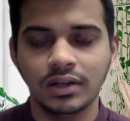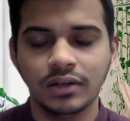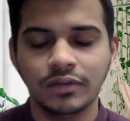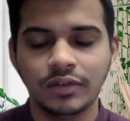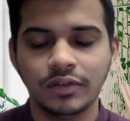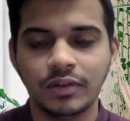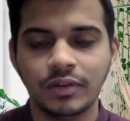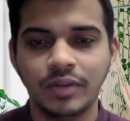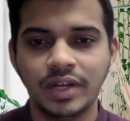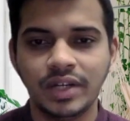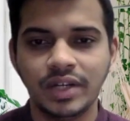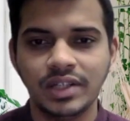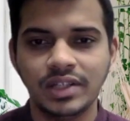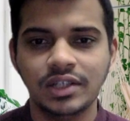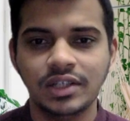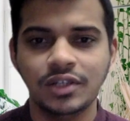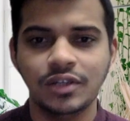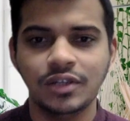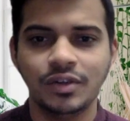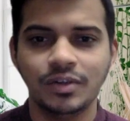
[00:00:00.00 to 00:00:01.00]
from
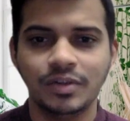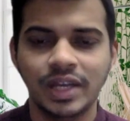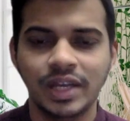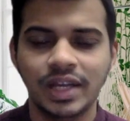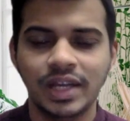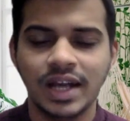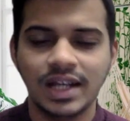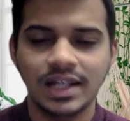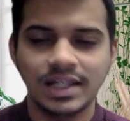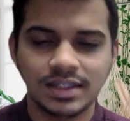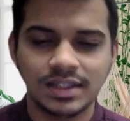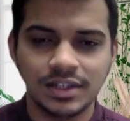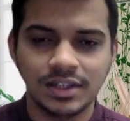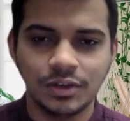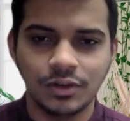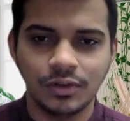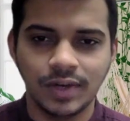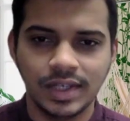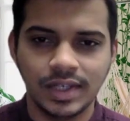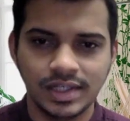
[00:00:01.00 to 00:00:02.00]
medicine, you are being asked the
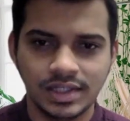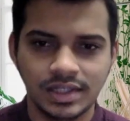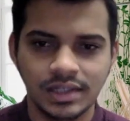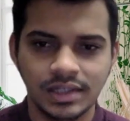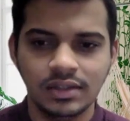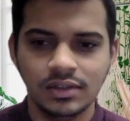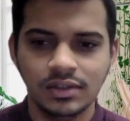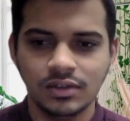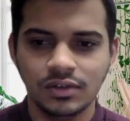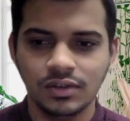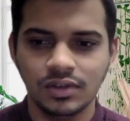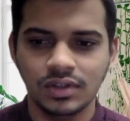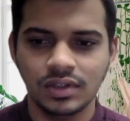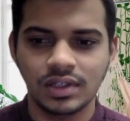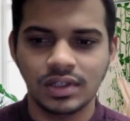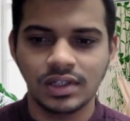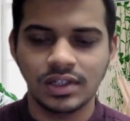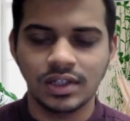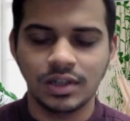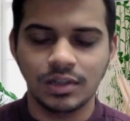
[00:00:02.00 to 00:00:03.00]
question to
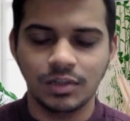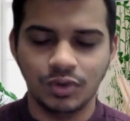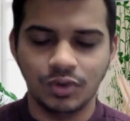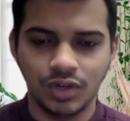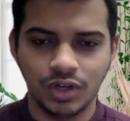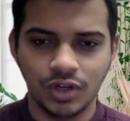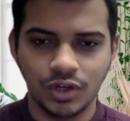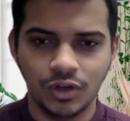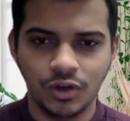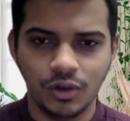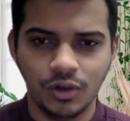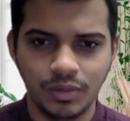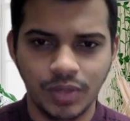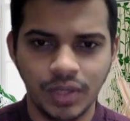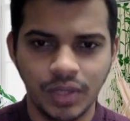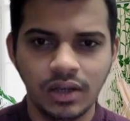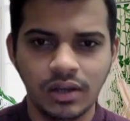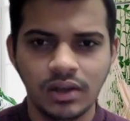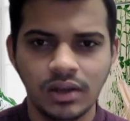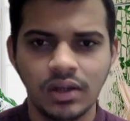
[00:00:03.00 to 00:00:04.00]
discuss about a
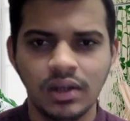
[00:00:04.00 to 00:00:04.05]
topic.